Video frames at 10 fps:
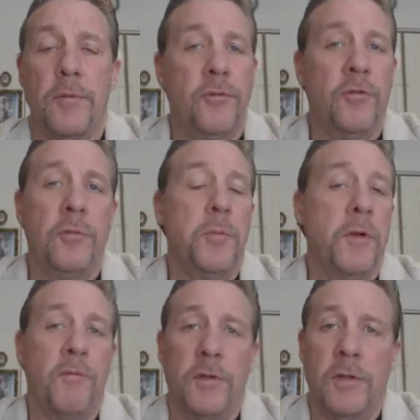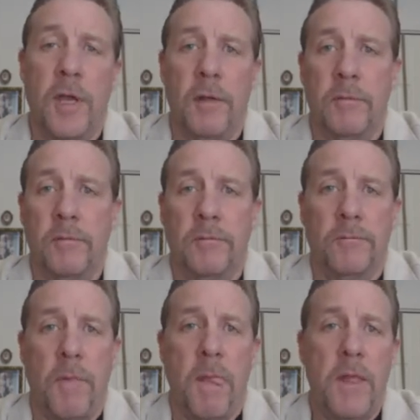this isn't perfect yet.
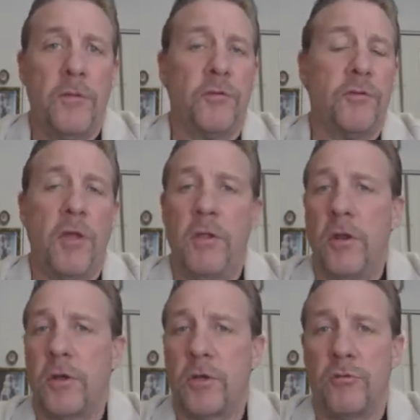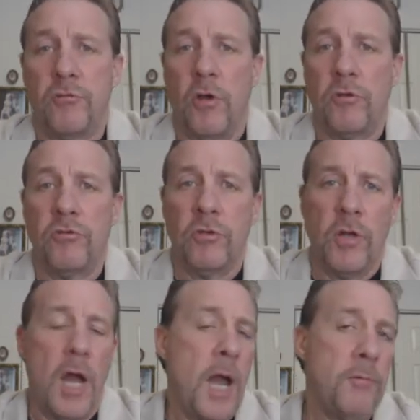It's still under
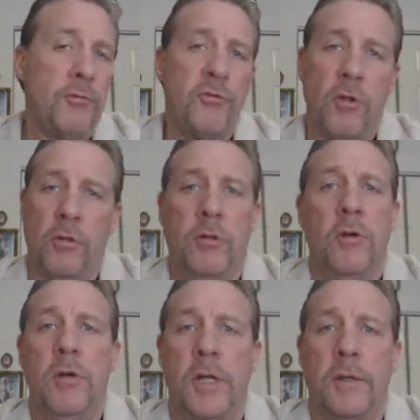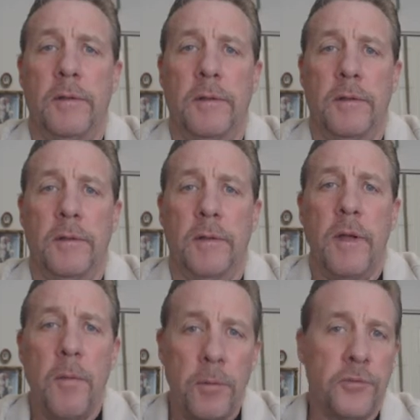construction. I'm still learning.
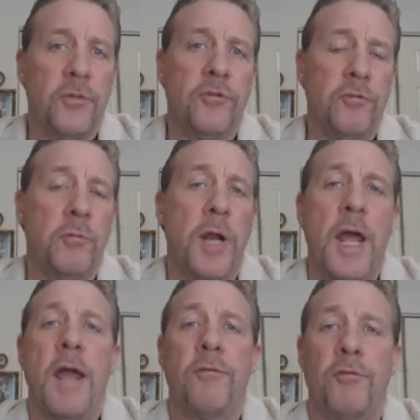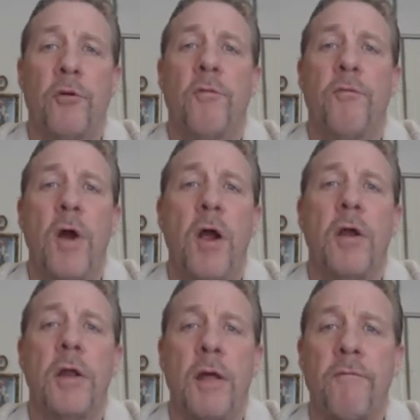But this is what I have so
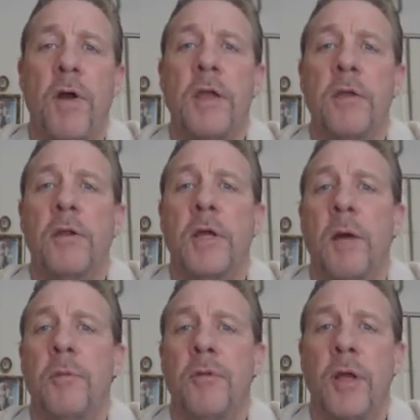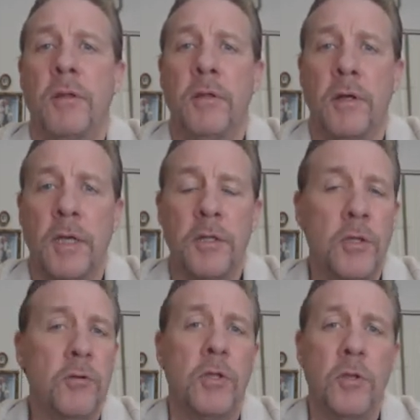far, and I invite you to come and take a look.
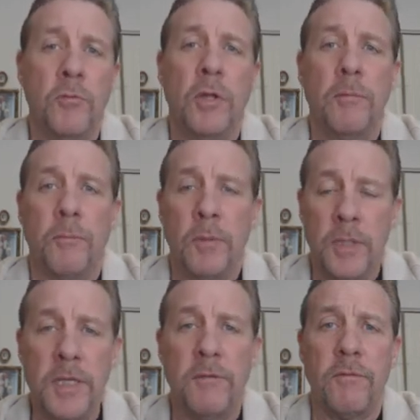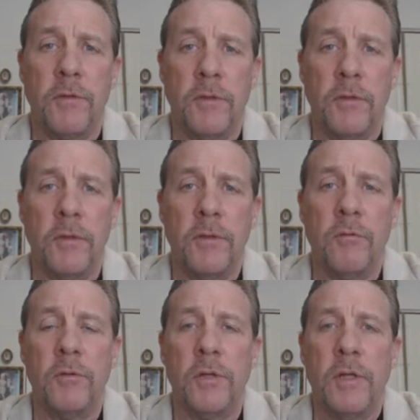And you will believe,
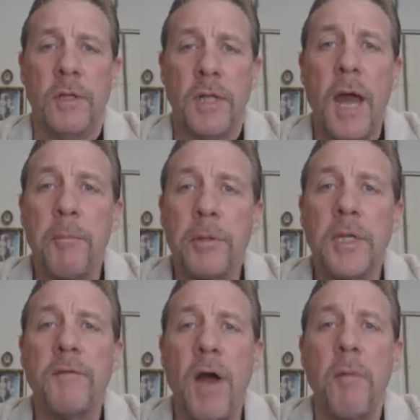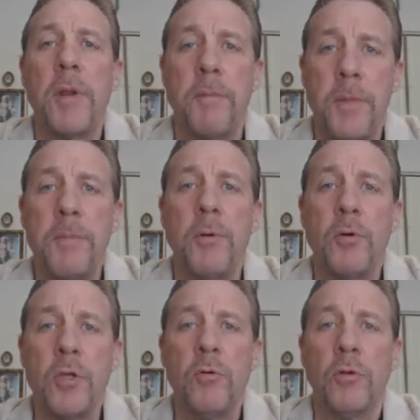you would not believe how many
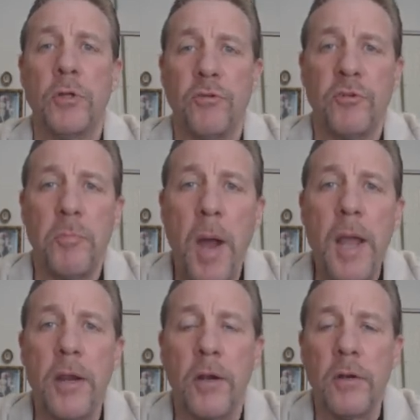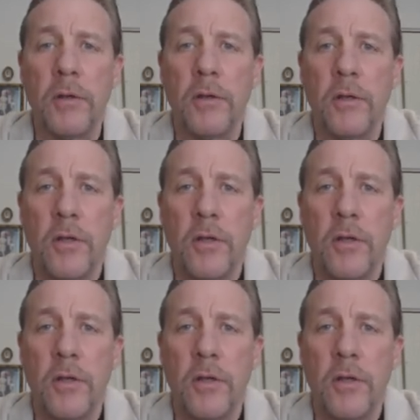people you will inspire